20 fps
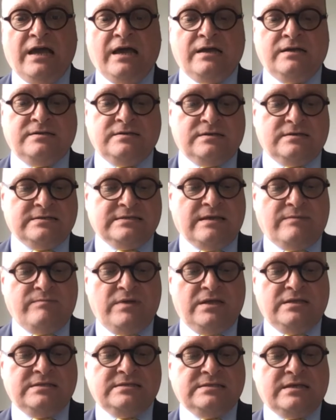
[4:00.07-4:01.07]
had some
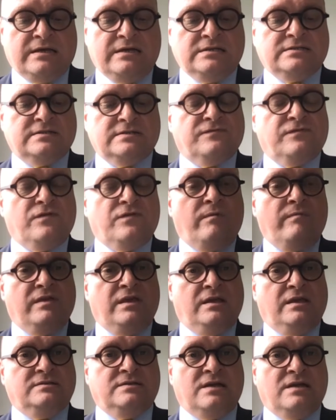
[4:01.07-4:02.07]
insights from
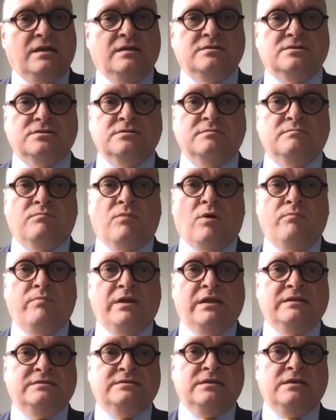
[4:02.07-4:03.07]
the Intelligent
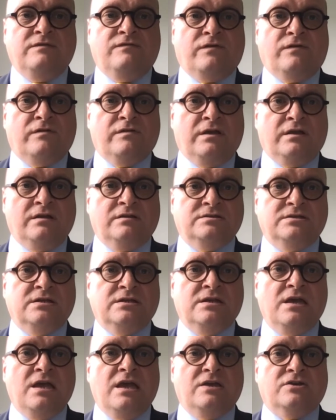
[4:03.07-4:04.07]
Mobility for the
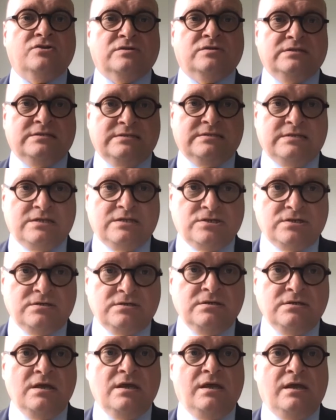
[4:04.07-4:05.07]
Energy
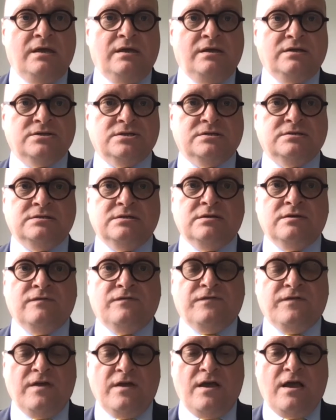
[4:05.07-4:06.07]
Transition initiative.